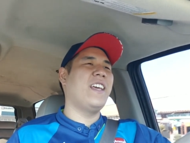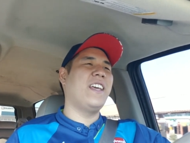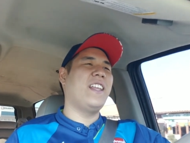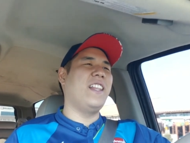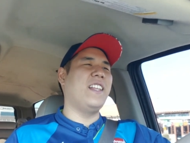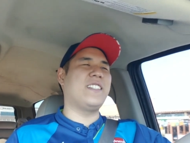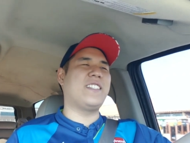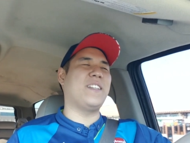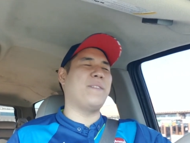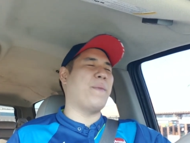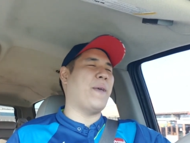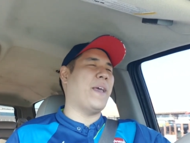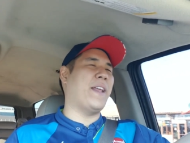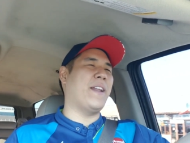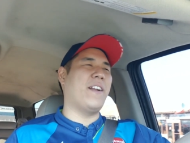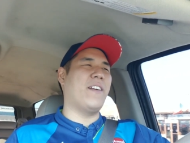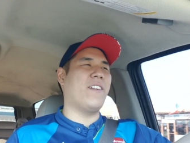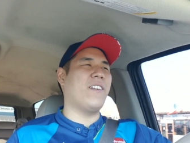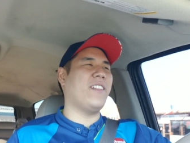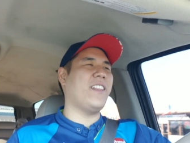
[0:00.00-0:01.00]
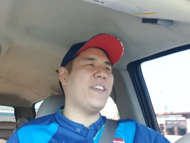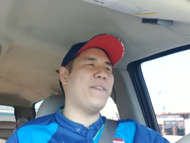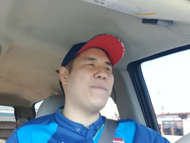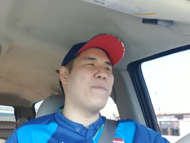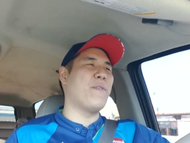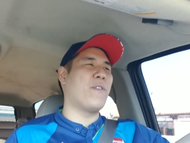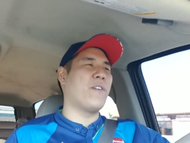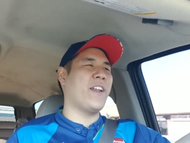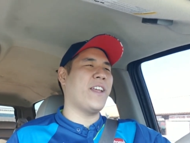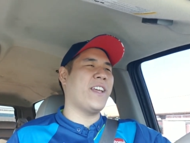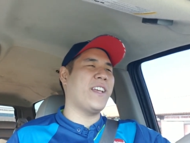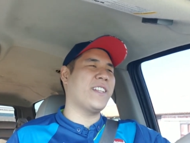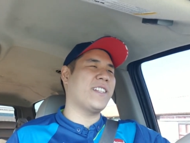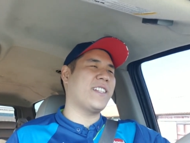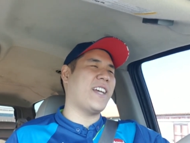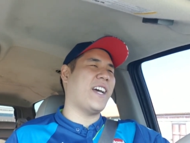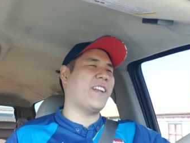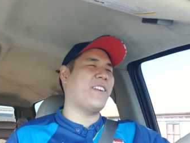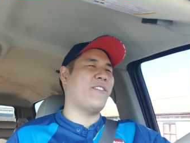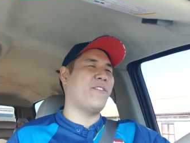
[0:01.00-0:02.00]
Listen, man, early
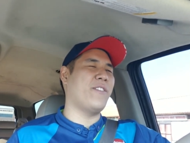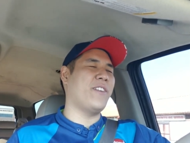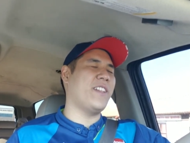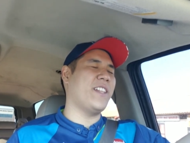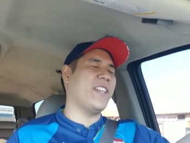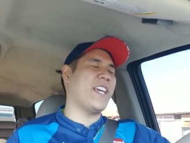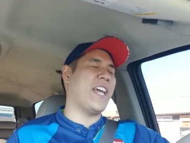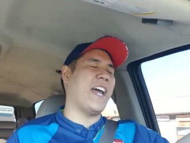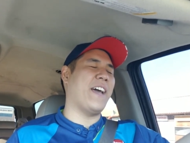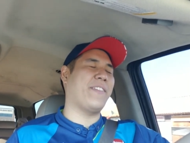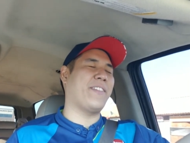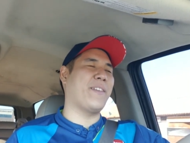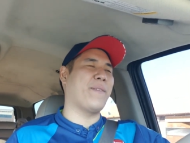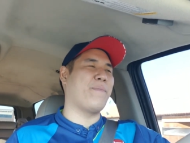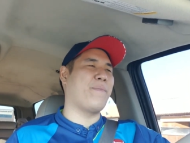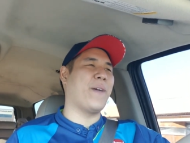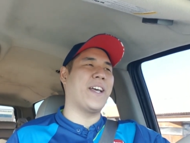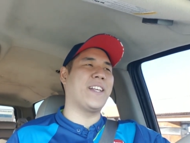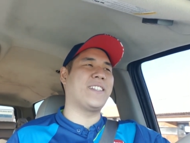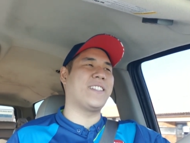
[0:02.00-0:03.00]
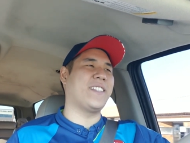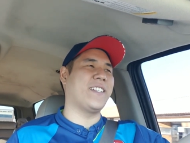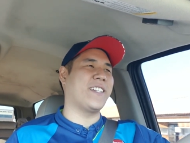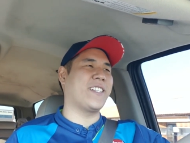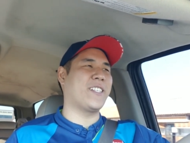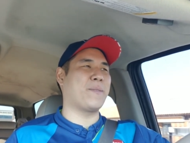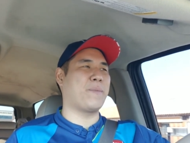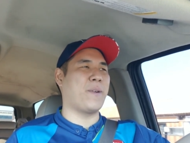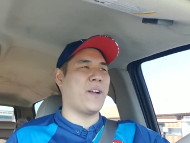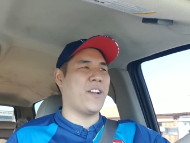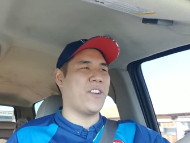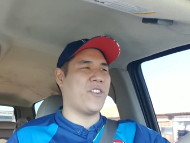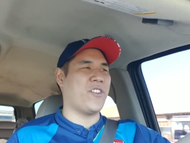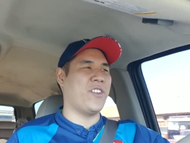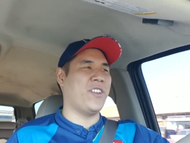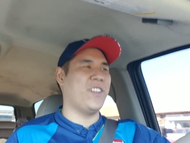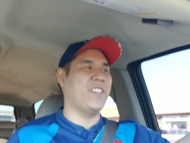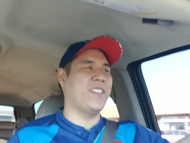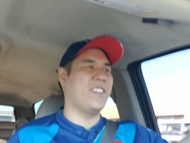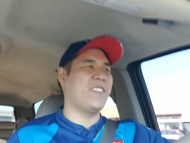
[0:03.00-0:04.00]
mornings, I don't really have the best
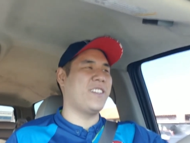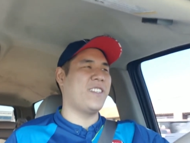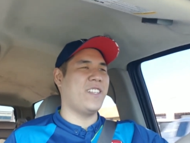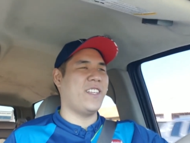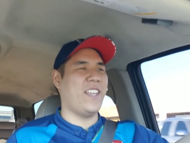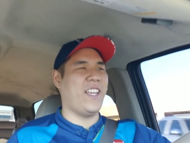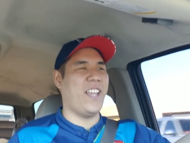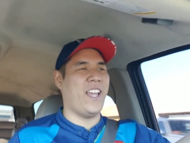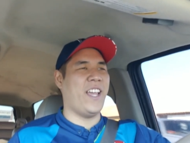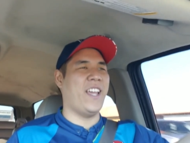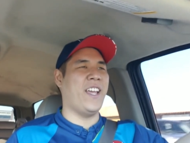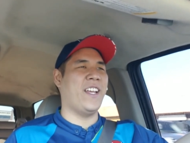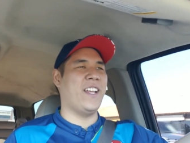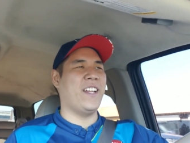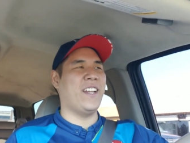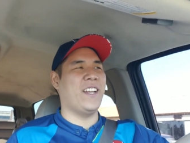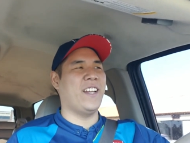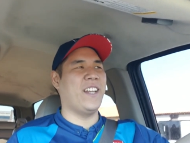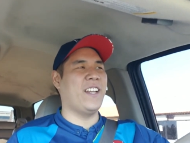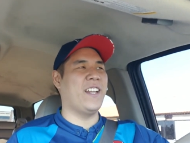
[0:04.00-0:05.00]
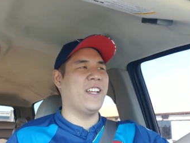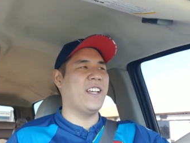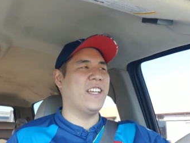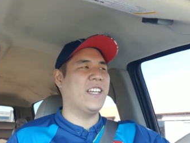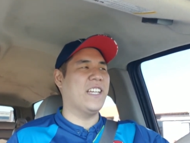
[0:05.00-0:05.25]
expressions, and